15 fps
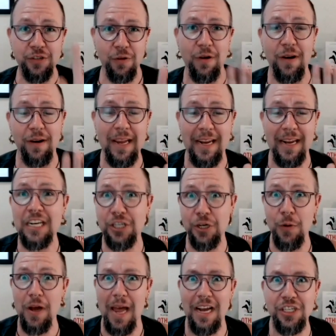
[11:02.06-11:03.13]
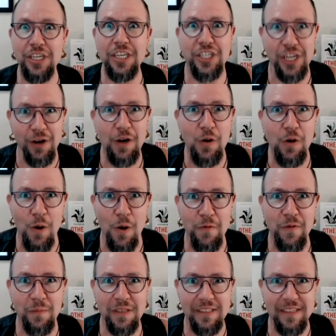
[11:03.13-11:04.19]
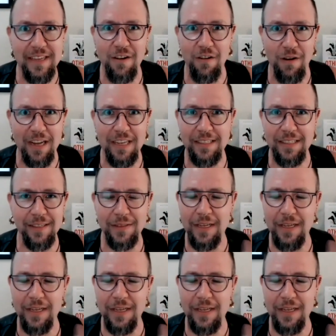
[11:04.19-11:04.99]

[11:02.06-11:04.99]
Or uh, can I show actually share a quote from Z? Oh please,